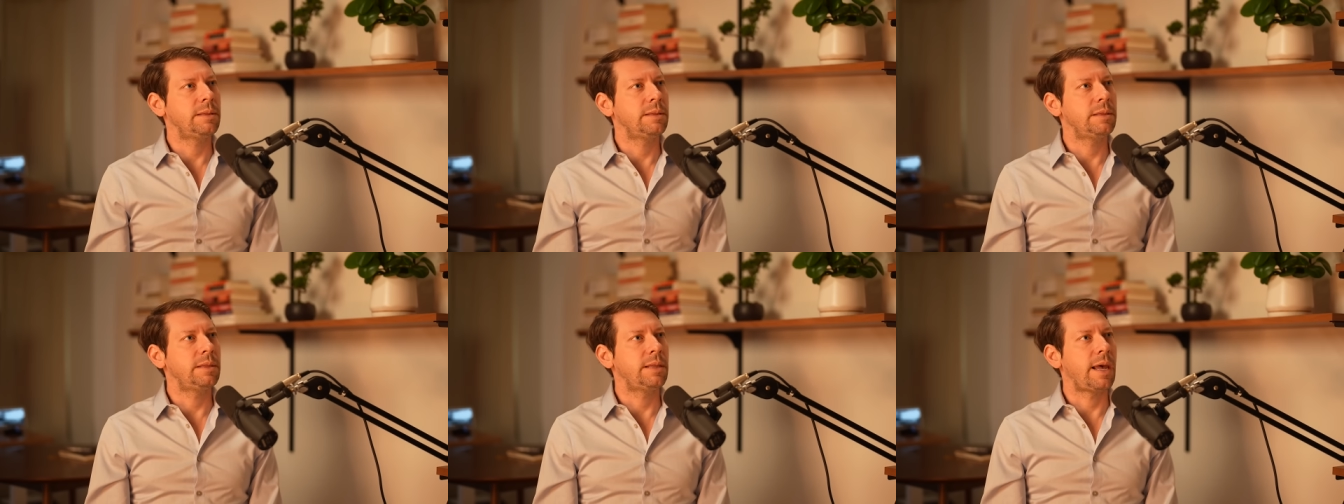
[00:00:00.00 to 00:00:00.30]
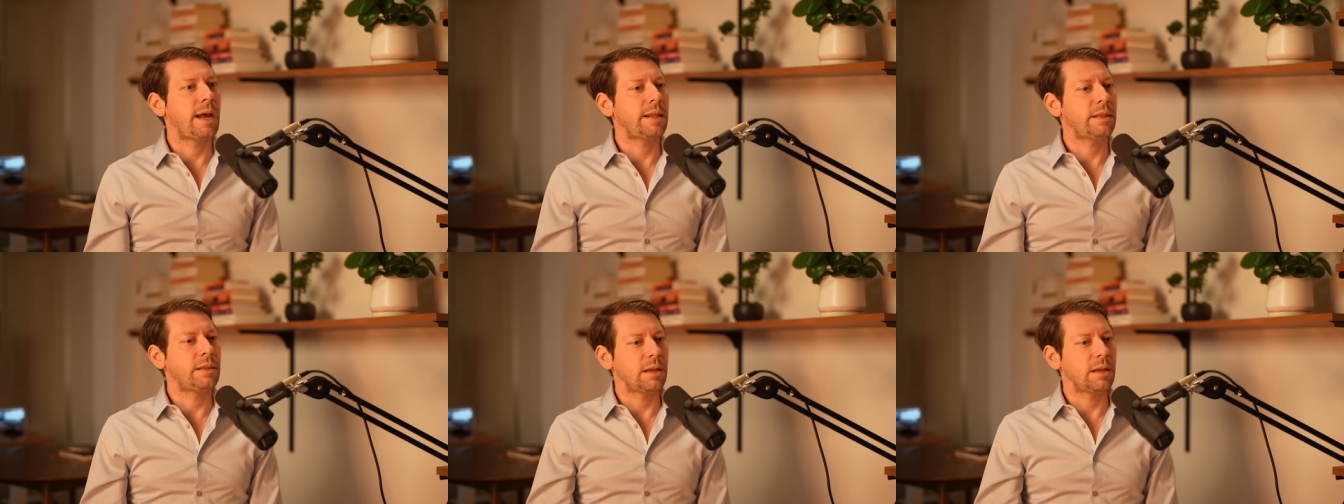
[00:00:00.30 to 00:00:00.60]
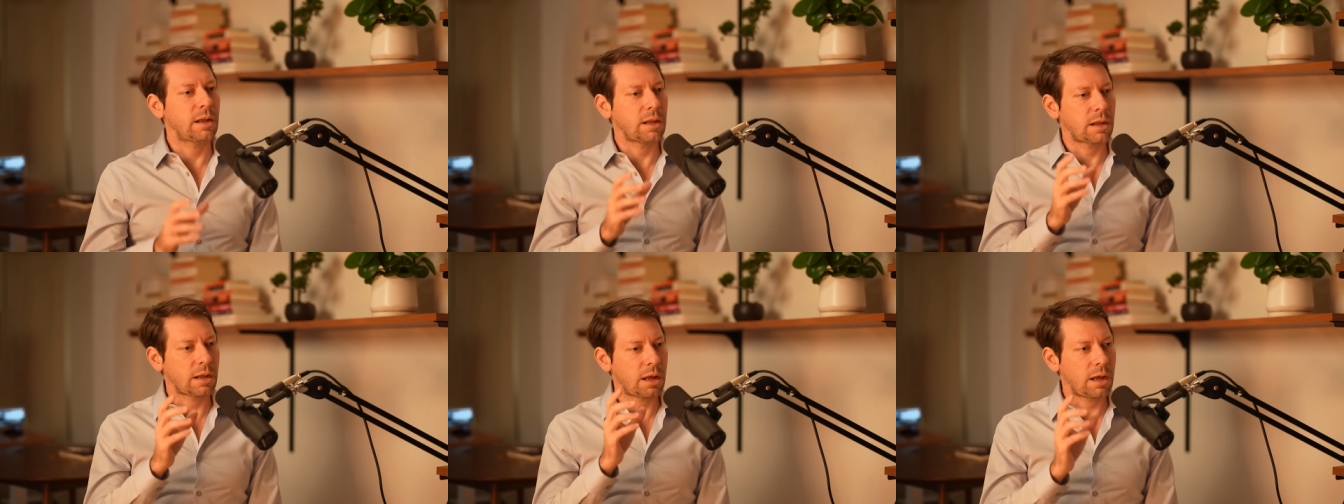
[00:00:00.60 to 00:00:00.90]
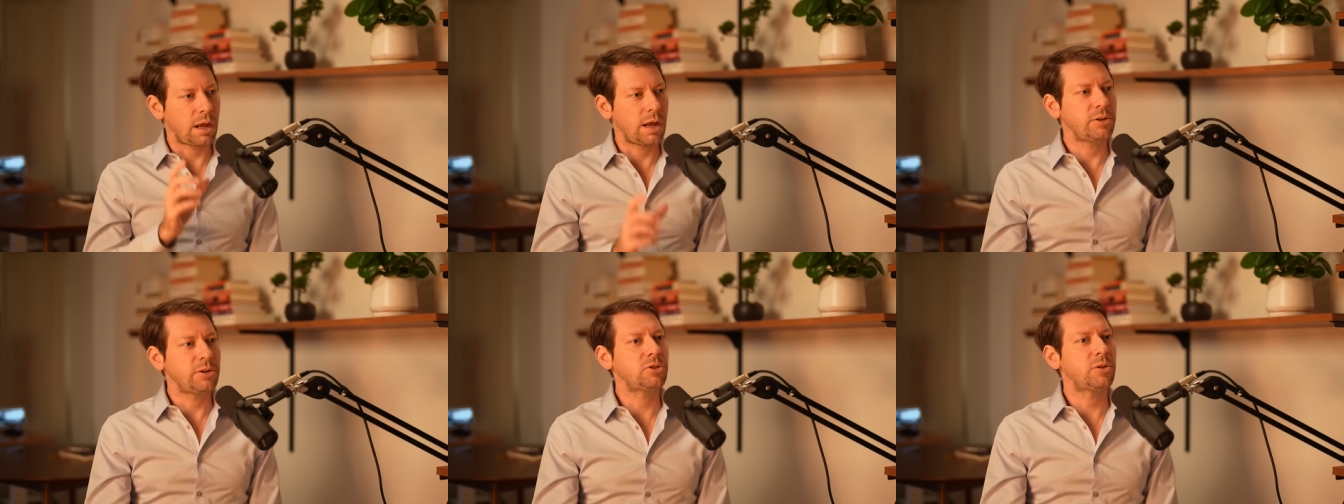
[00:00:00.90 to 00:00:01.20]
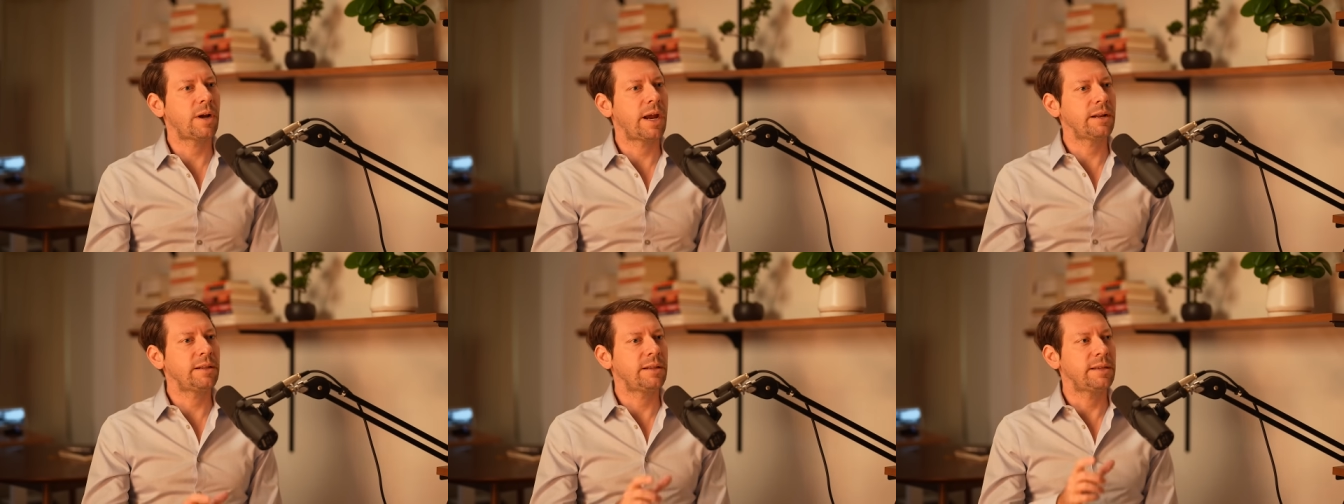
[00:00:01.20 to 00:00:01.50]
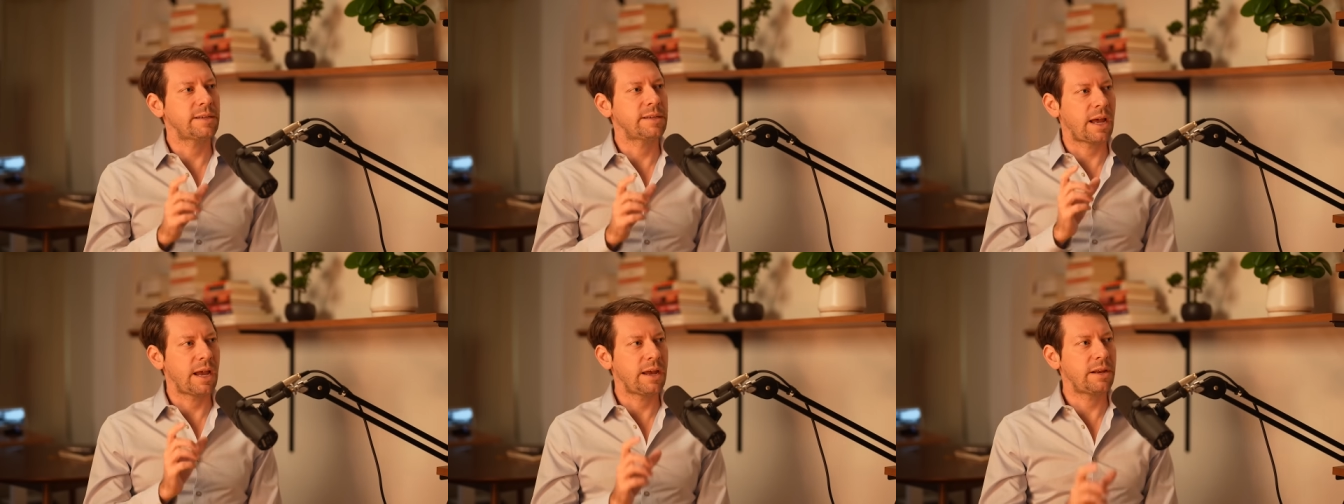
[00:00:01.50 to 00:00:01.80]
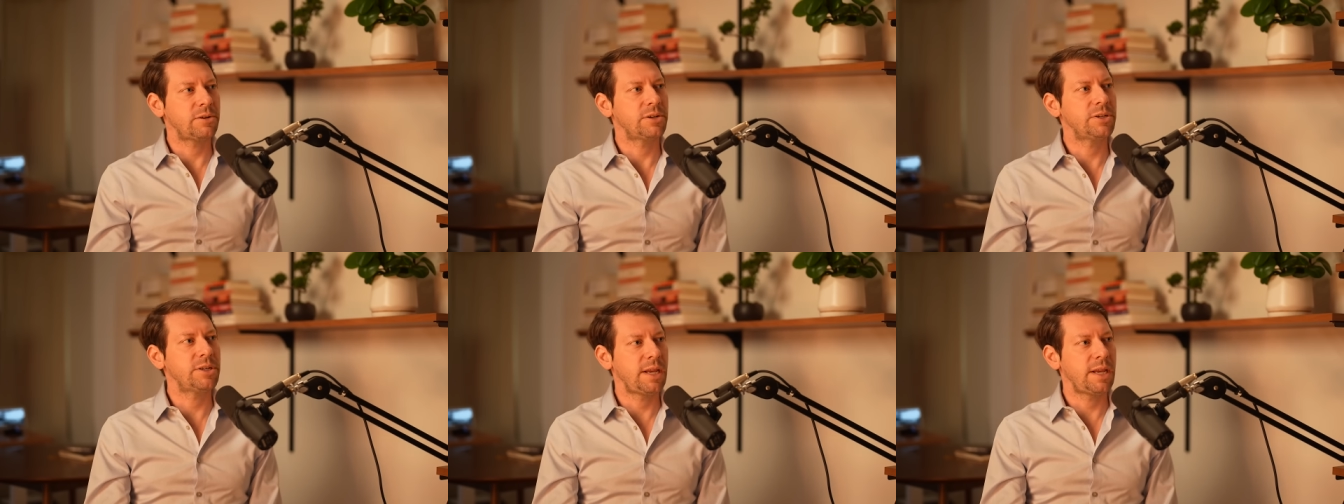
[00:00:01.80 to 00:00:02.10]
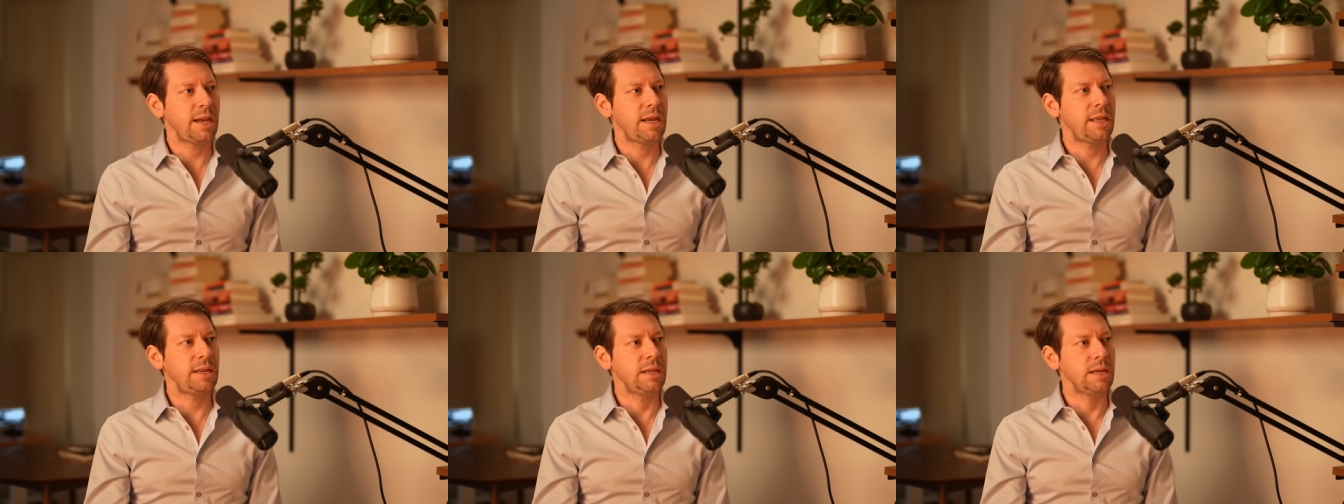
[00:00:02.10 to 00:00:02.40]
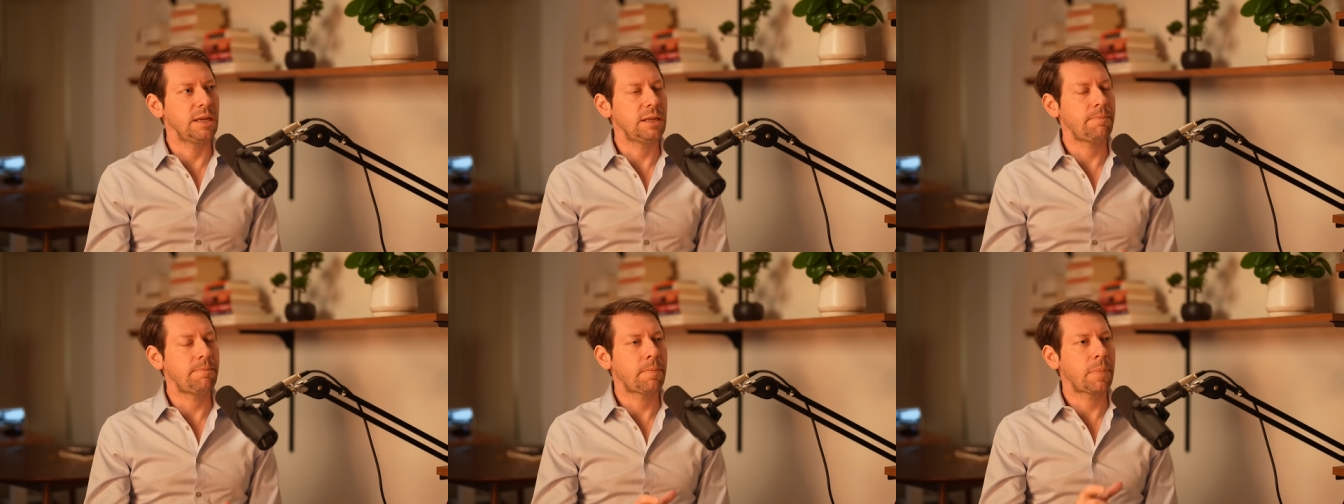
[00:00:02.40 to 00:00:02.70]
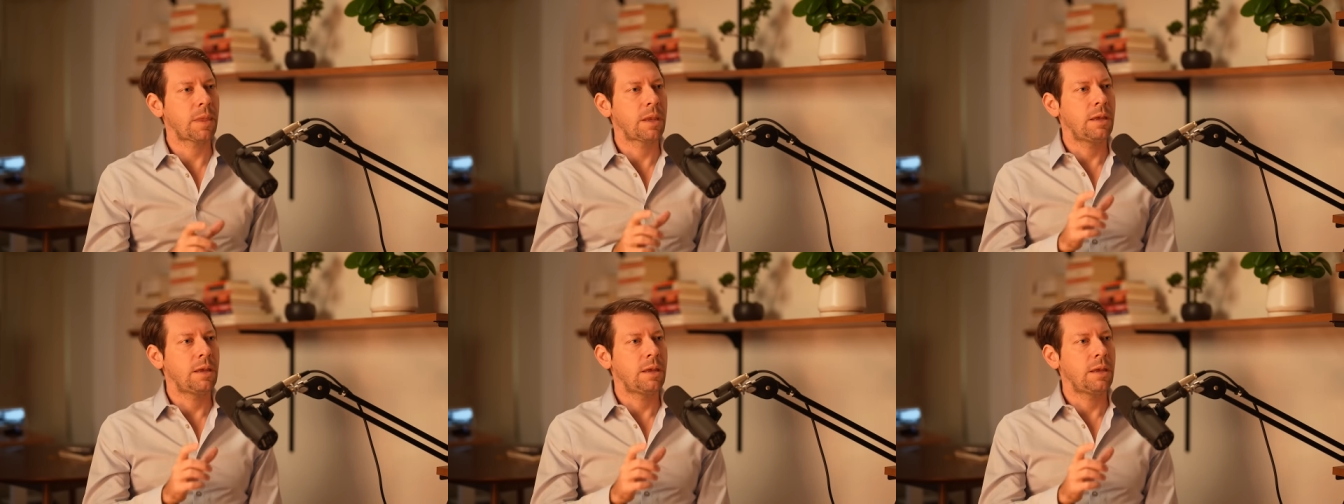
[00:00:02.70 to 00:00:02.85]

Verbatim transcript: that the contract, as I understand it,